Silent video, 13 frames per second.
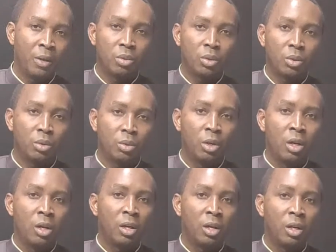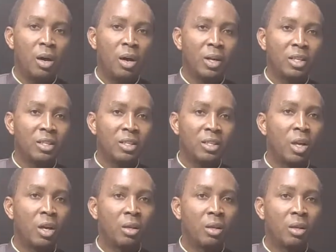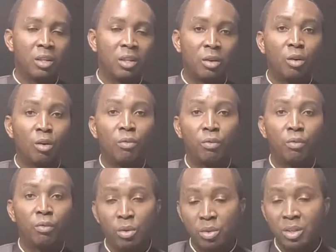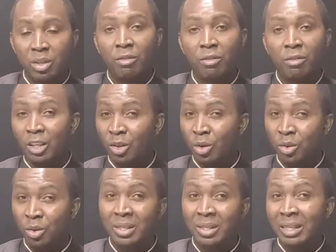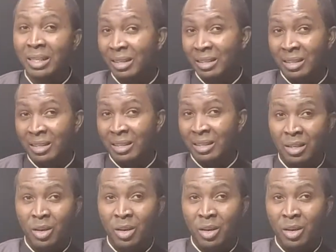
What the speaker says: So right now we are thinking of using different technologies that are latest,